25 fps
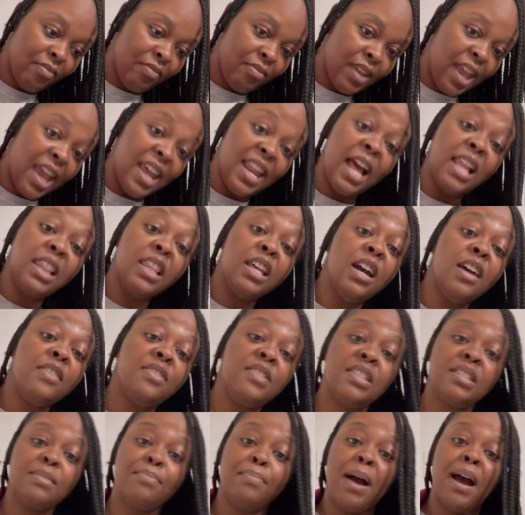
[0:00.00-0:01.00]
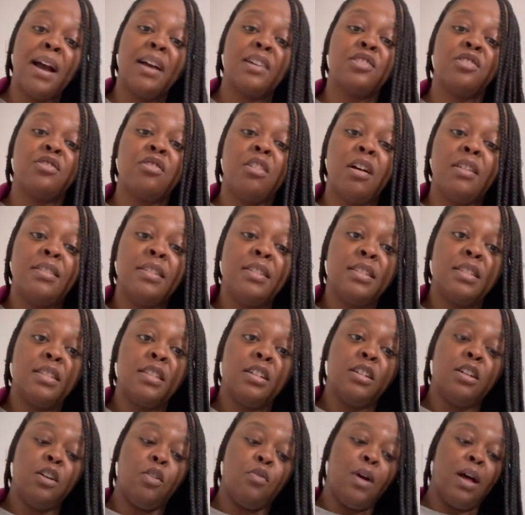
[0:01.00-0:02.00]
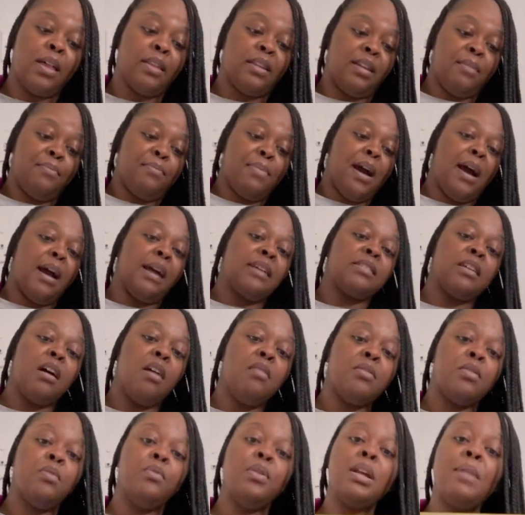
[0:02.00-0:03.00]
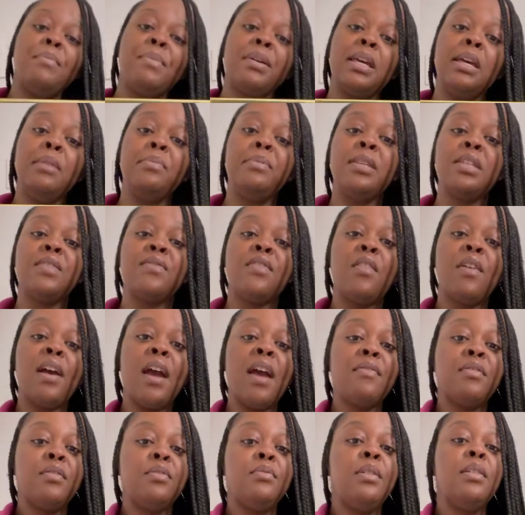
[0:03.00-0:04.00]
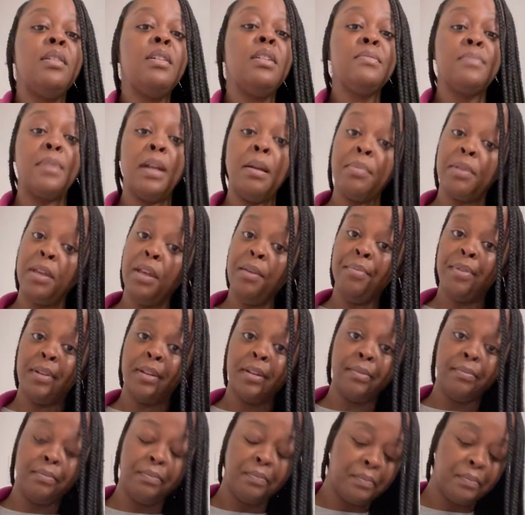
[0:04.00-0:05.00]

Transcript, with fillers: And I love this box, y'all. This is a good quality box. I don't know what I'm gonna keep this for afterwards, but I'm keeping it.